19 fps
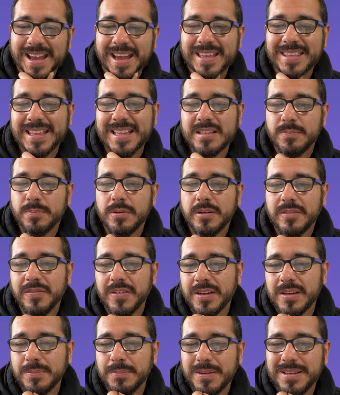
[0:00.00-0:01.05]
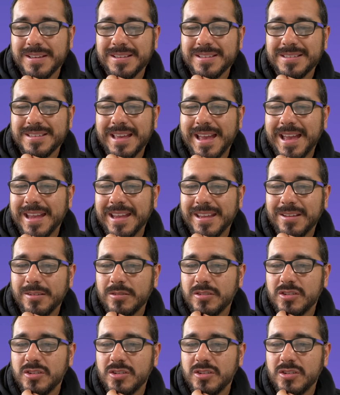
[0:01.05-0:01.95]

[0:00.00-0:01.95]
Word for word: and that's perfect because I